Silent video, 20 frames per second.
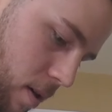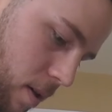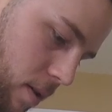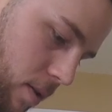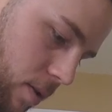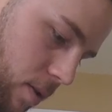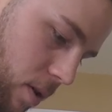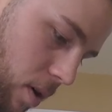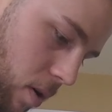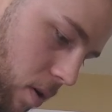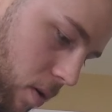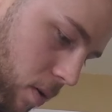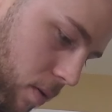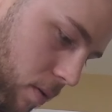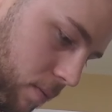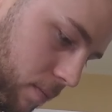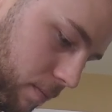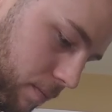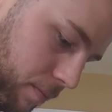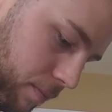So
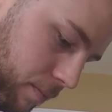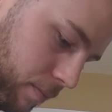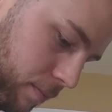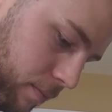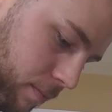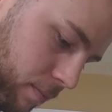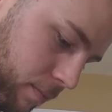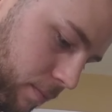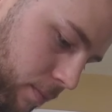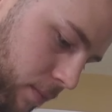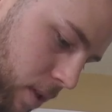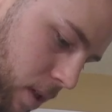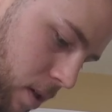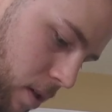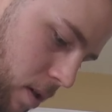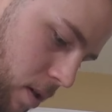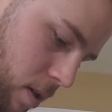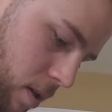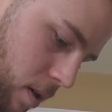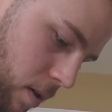
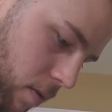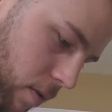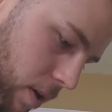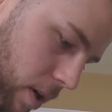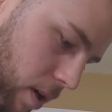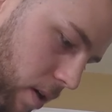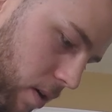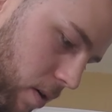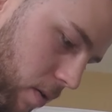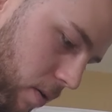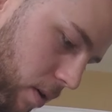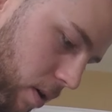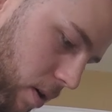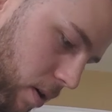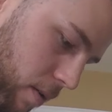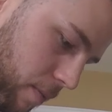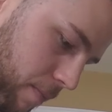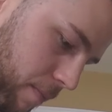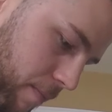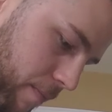Greek
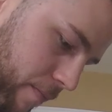yogurt,